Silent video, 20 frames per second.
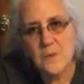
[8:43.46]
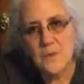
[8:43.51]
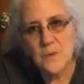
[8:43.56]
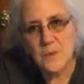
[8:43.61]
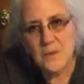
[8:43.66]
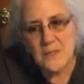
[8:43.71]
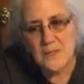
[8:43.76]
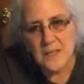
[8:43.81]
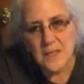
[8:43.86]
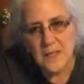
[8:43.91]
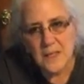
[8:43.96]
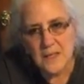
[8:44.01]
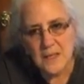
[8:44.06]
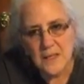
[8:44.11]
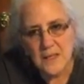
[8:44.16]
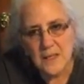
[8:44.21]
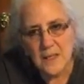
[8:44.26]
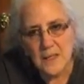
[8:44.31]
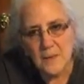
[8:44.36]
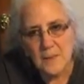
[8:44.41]
do it a second
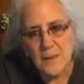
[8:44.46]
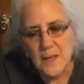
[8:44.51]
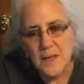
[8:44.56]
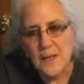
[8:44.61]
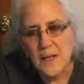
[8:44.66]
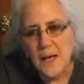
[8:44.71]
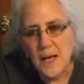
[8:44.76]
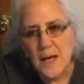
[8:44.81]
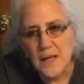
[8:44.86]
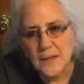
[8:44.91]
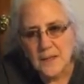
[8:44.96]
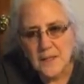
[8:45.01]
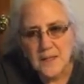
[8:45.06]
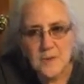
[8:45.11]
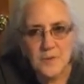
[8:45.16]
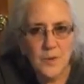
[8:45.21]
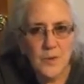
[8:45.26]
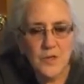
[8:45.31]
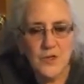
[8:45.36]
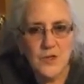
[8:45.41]
time. At this
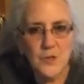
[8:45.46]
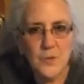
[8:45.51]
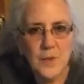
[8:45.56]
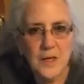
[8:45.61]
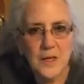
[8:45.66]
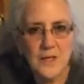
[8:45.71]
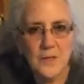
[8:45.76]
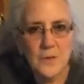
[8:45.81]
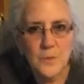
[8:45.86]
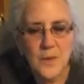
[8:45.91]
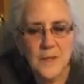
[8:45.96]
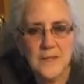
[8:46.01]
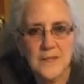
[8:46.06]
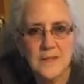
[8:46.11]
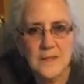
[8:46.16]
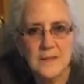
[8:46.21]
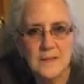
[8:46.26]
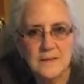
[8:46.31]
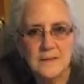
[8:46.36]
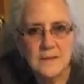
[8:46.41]
point, you're ready to
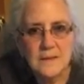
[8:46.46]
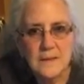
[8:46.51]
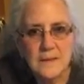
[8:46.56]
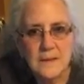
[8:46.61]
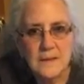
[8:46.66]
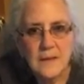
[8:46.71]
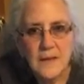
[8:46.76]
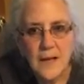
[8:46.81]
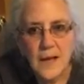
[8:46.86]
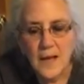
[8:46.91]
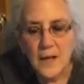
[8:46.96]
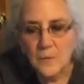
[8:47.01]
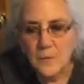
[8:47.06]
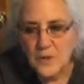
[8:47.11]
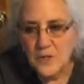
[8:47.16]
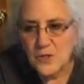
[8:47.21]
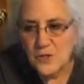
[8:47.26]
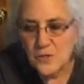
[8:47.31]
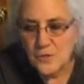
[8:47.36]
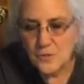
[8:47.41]
rinse. And
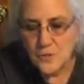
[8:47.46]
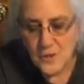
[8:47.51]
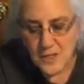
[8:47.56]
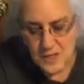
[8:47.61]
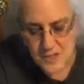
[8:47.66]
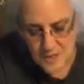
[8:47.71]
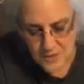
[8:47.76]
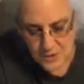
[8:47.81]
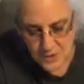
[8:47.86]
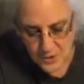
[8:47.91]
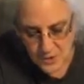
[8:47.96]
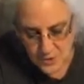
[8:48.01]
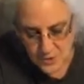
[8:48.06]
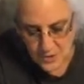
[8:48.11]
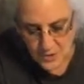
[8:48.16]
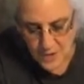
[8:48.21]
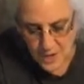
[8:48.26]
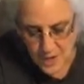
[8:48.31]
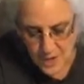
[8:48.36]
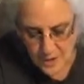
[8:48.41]
once you've rinsed,
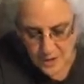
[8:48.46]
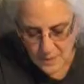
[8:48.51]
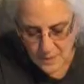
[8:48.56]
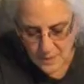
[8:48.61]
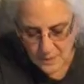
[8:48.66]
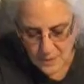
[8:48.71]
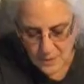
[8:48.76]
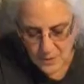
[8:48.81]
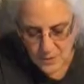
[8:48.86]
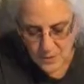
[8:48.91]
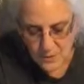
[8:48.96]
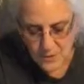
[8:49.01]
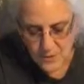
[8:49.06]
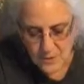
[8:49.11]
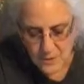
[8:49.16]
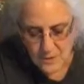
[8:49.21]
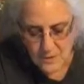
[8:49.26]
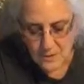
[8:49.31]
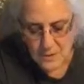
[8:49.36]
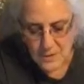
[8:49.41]
you've got a
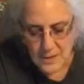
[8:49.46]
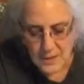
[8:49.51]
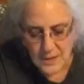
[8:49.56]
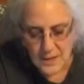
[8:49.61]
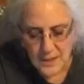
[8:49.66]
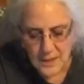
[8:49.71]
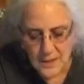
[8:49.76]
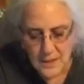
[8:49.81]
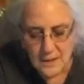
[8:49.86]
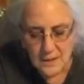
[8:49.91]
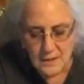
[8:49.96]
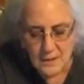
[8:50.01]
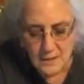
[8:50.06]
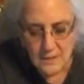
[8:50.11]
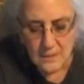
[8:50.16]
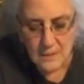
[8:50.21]
beautiful, clean